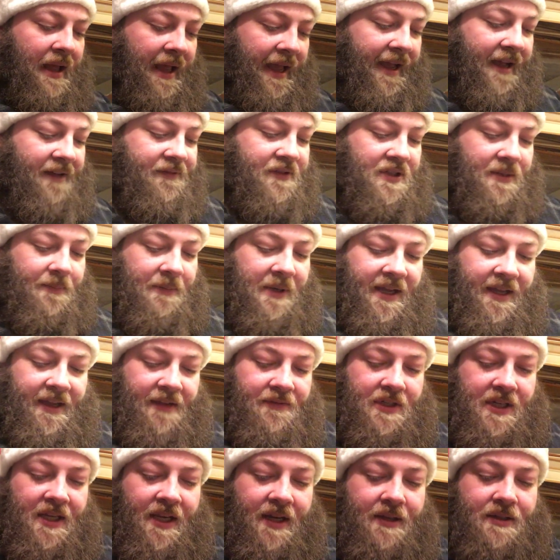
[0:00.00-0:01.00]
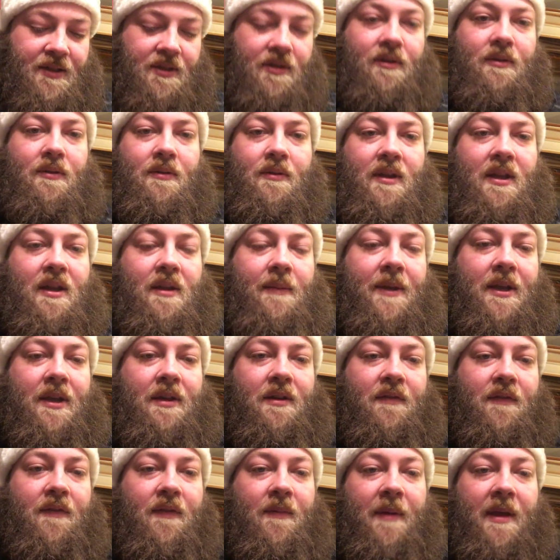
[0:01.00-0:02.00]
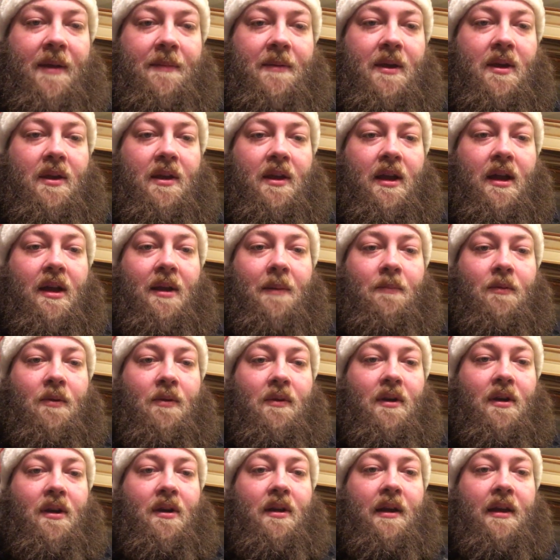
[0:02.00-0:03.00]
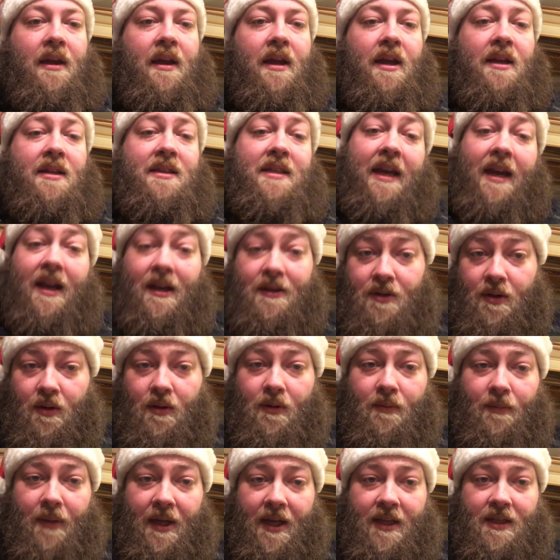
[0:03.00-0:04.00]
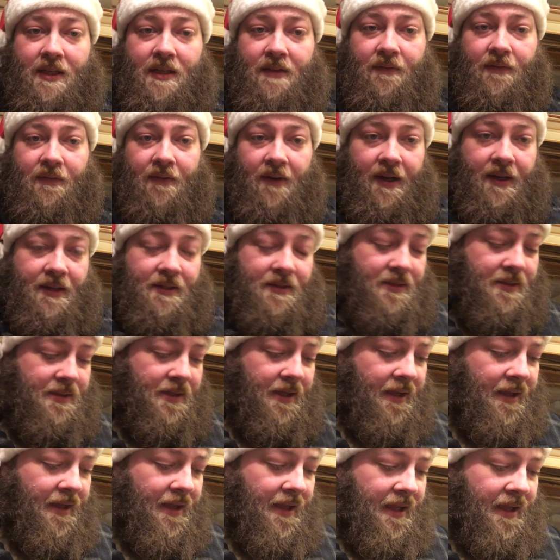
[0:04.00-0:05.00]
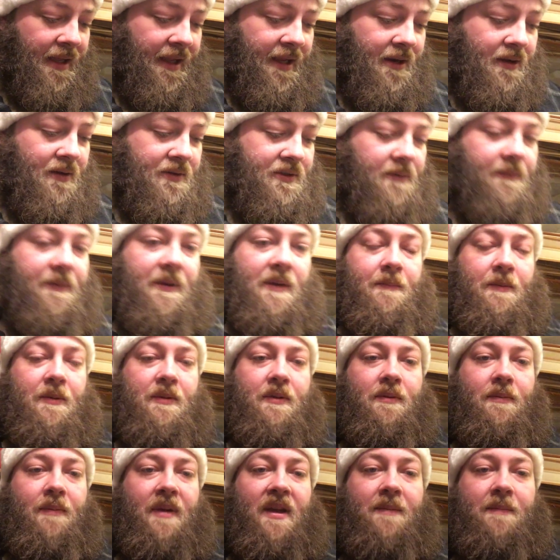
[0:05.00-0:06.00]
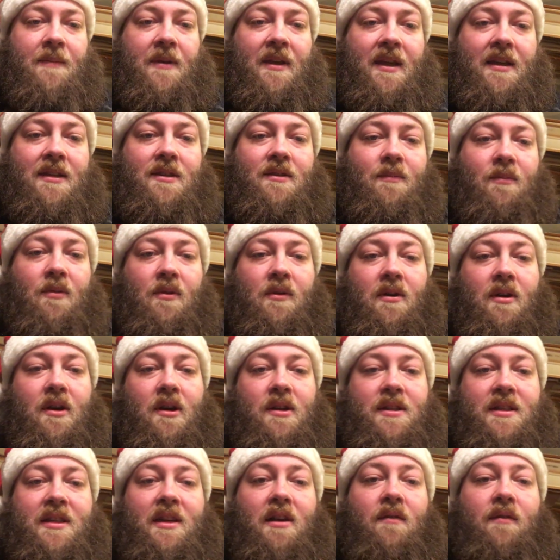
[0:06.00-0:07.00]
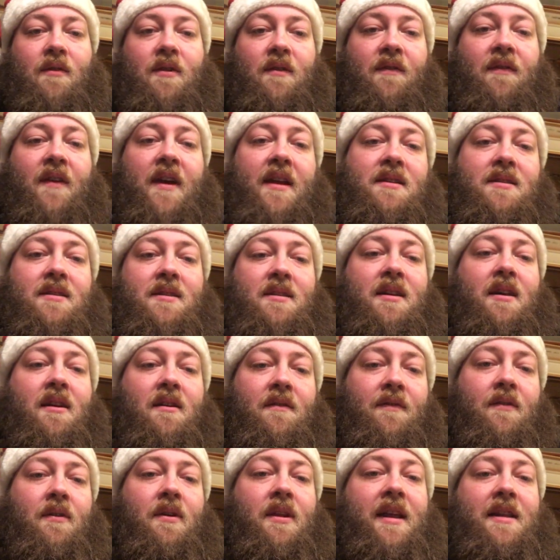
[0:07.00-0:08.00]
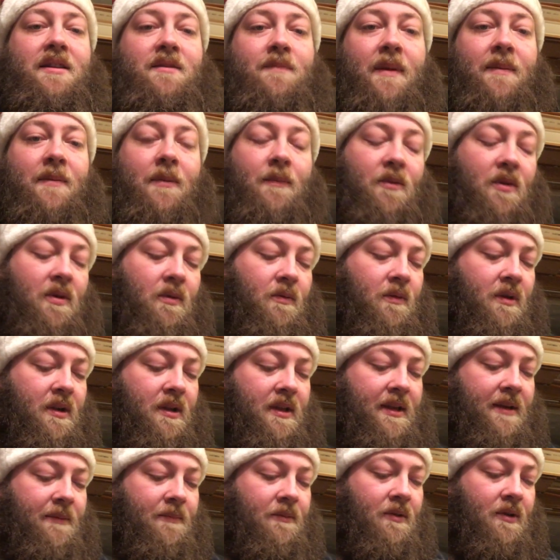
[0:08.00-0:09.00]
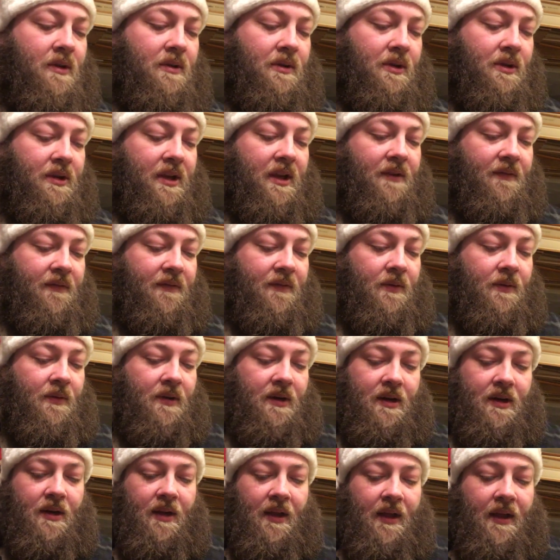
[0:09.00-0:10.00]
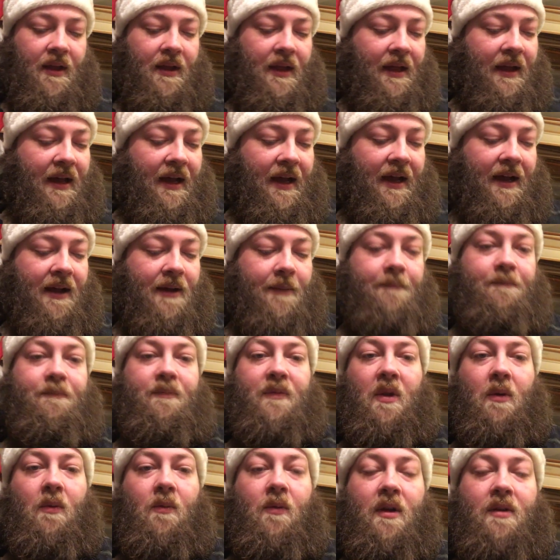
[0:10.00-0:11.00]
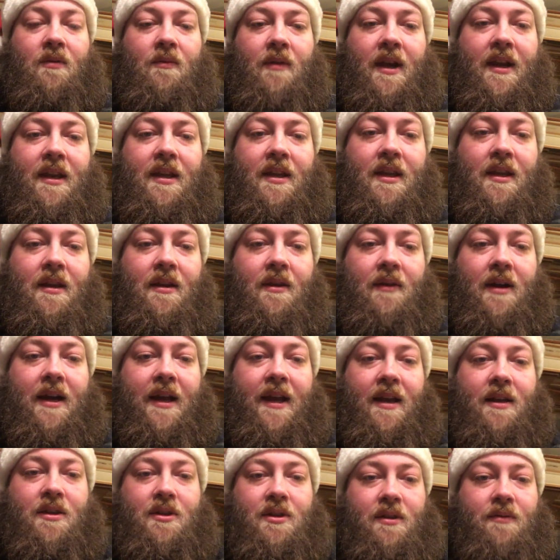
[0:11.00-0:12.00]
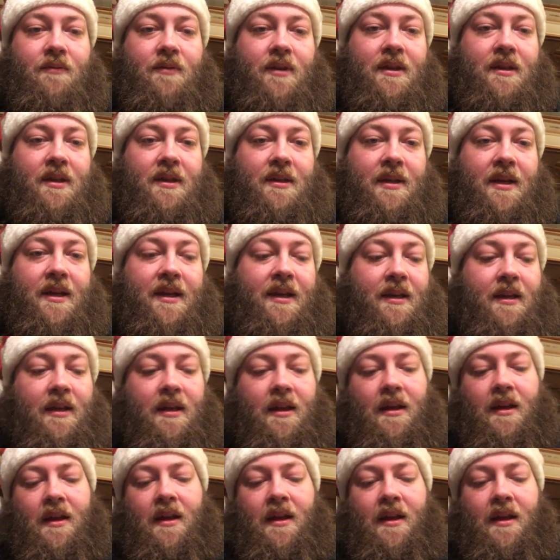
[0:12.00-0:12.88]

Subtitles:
Have some knives here too that'll be good for maybe our more tactical minded friends, so people who might be into more self-defense stuff, or that's maybe more what they're more looking for. One right here I actually really like